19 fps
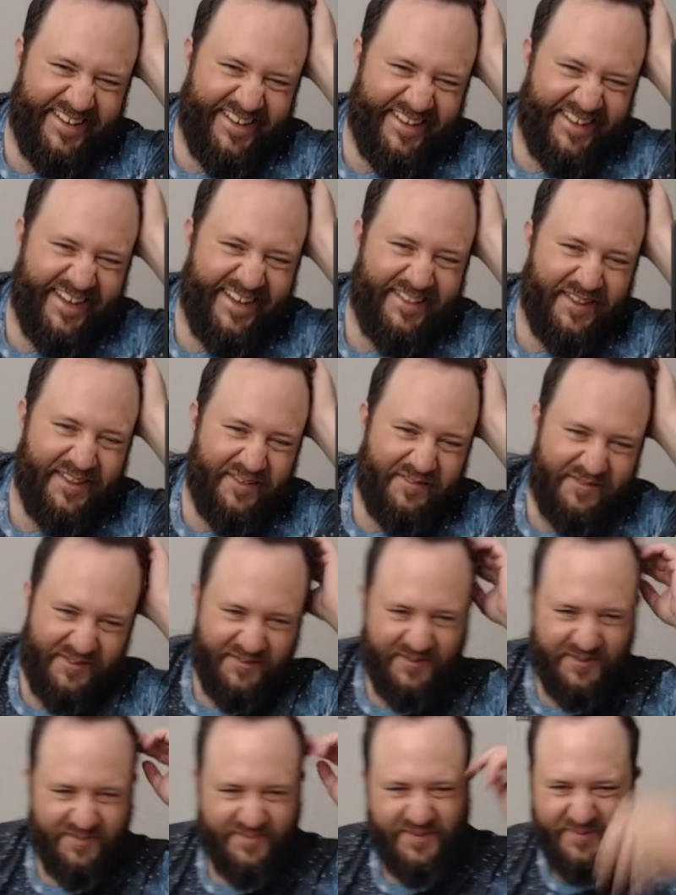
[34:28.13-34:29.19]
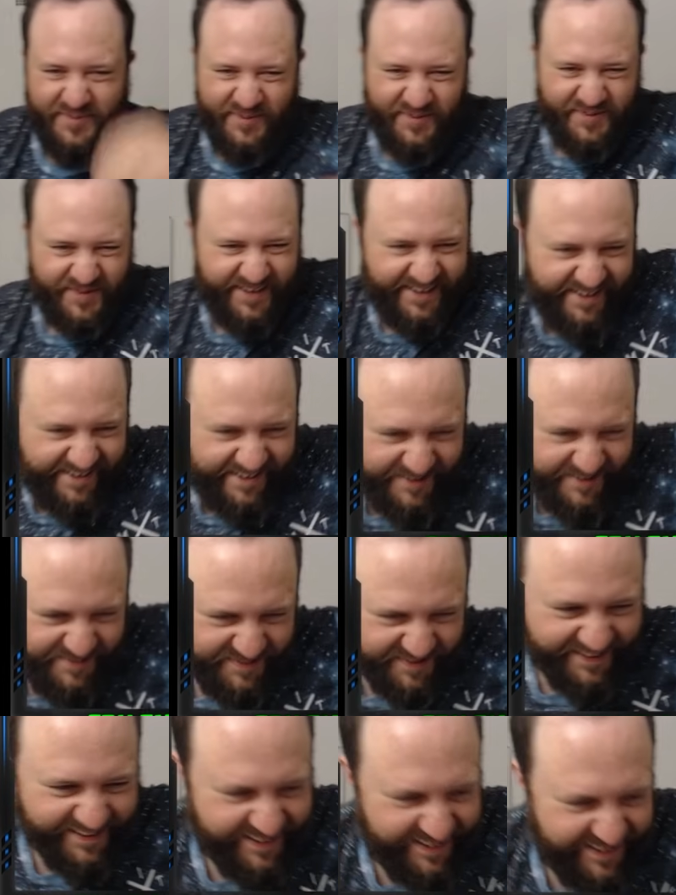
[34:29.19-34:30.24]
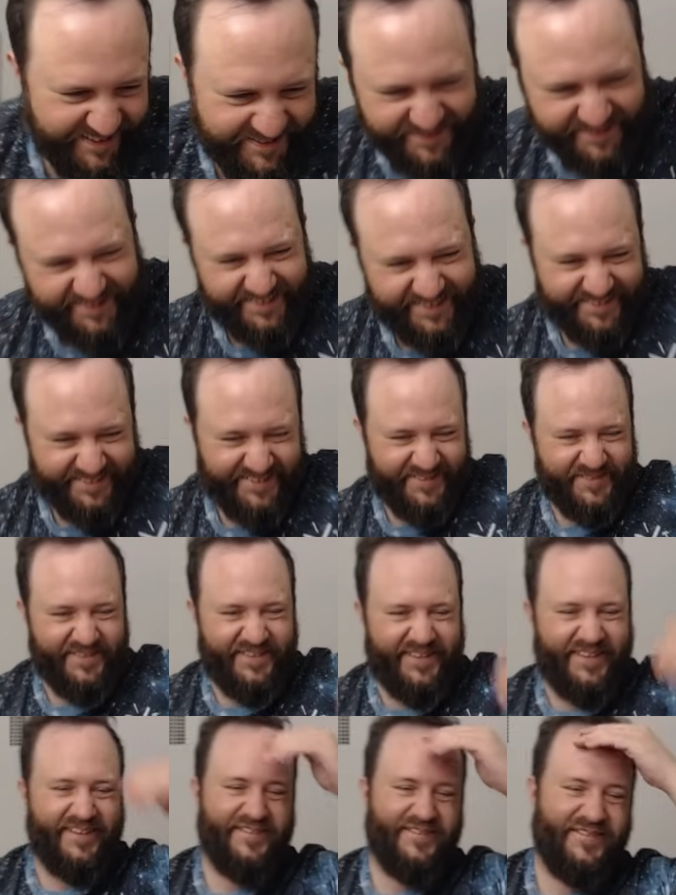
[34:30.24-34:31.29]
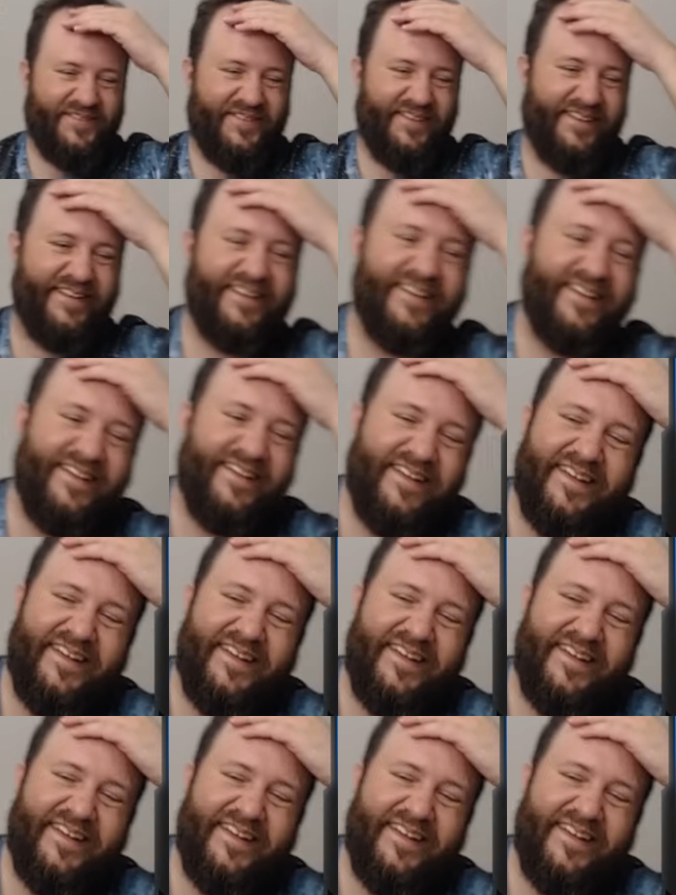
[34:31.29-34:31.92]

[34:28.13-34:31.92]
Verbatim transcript: I loved it when people ran Garg Mech against me in the tournament. That was fun.